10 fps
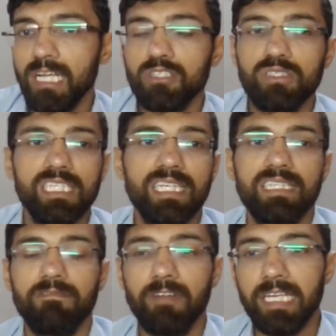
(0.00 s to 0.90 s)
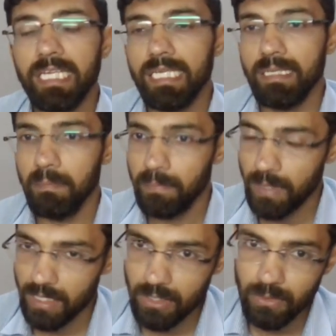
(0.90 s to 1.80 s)
So these are
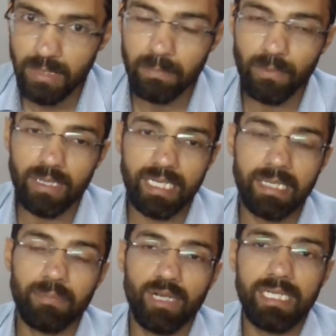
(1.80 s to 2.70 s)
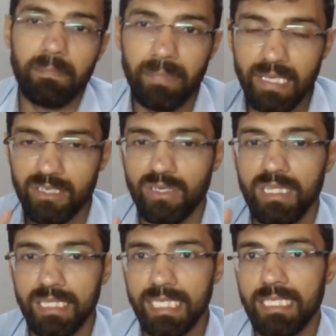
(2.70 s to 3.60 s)
the two important point. Based
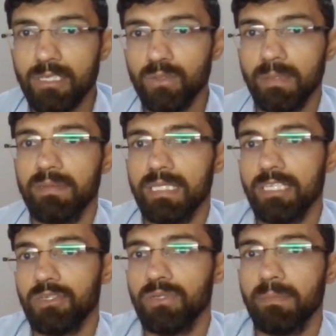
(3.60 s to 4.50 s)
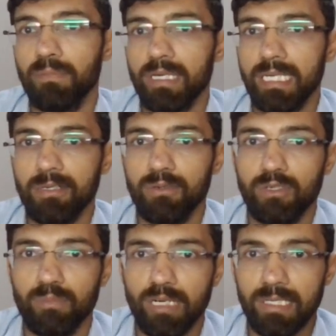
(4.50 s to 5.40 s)
on these two important node
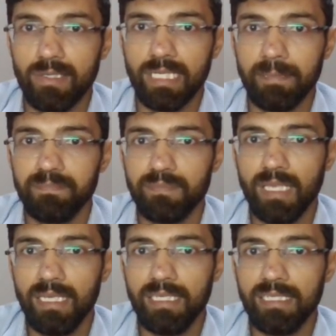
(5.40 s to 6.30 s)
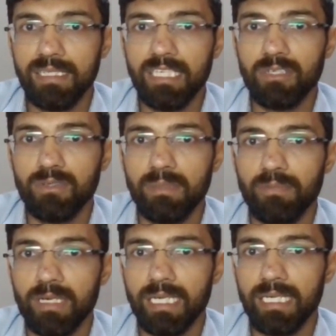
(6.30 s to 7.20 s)
point. Okay, these two
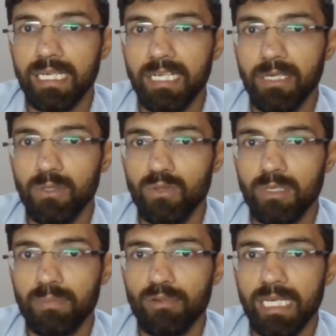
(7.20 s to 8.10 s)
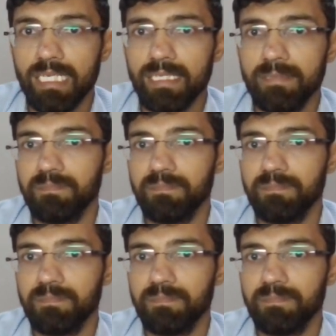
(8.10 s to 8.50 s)
important node point